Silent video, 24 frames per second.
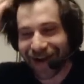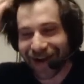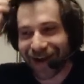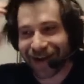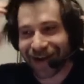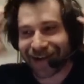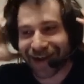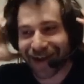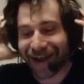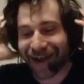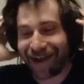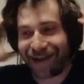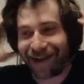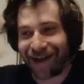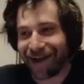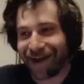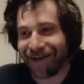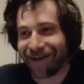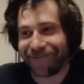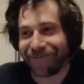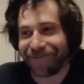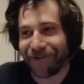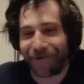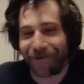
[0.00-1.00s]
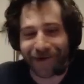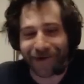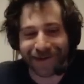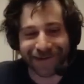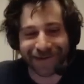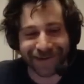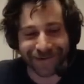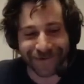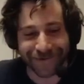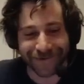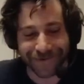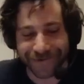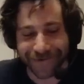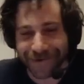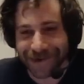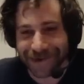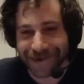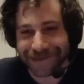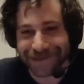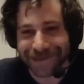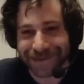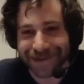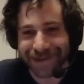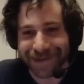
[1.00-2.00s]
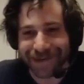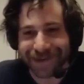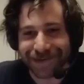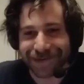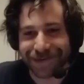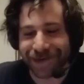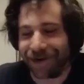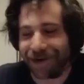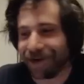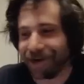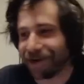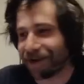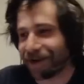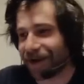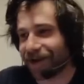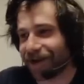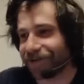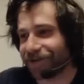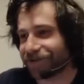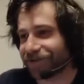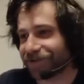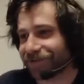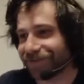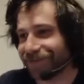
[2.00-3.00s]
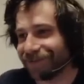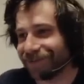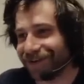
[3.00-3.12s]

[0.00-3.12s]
I, can't. I have no idea who it was. Sorry, guys.